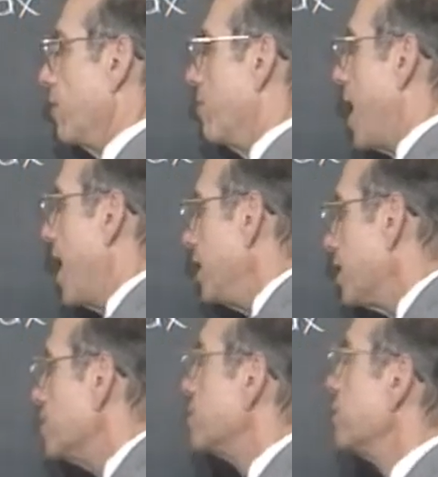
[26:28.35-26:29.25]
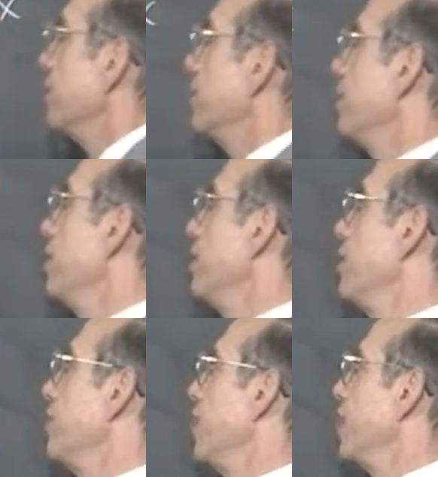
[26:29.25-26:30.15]
minus
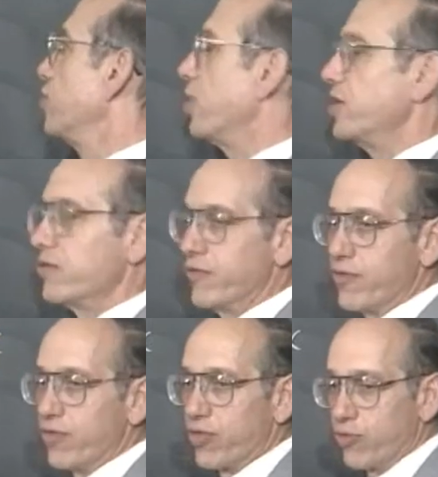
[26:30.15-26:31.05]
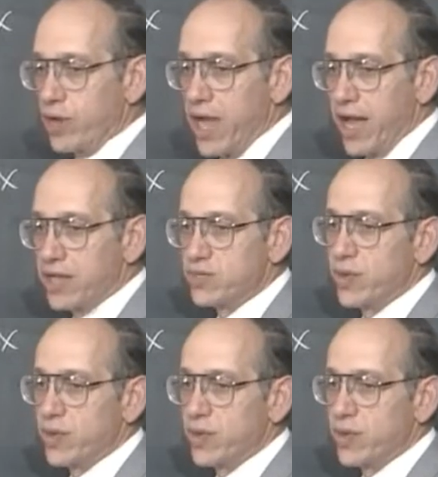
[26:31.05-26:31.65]
the antiderivative of 3x.